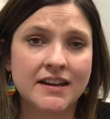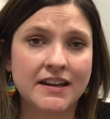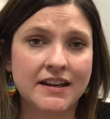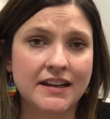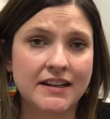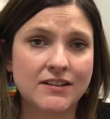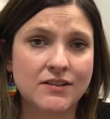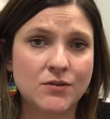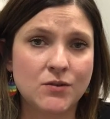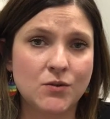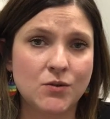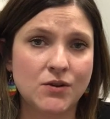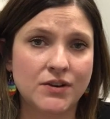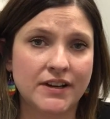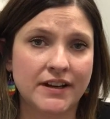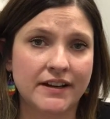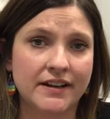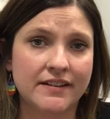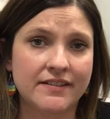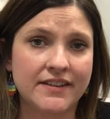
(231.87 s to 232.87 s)
In
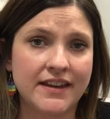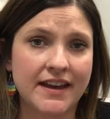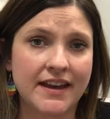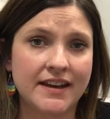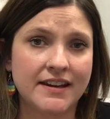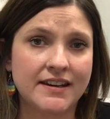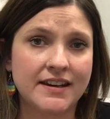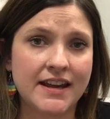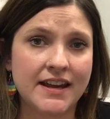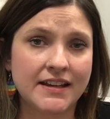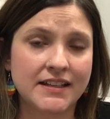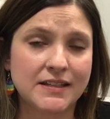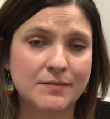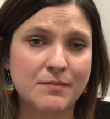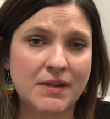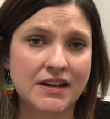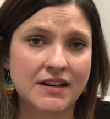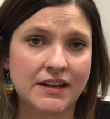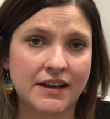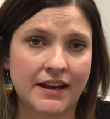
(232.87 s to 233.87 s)
order, they are next
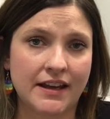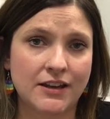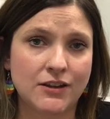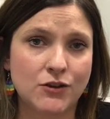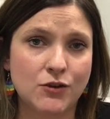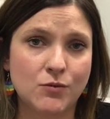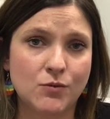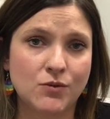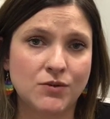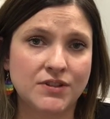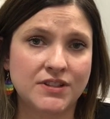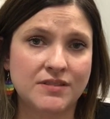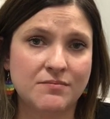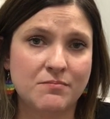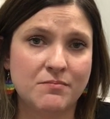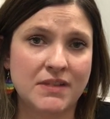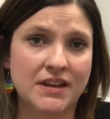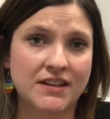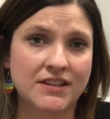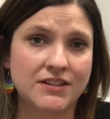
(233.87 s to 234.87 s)
Monday you will
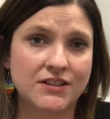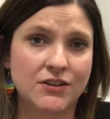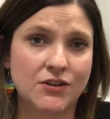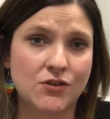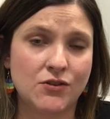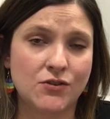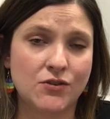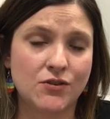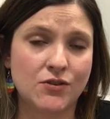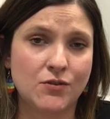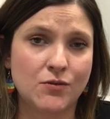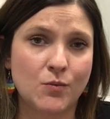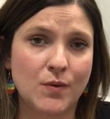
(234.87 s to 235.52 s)
submit your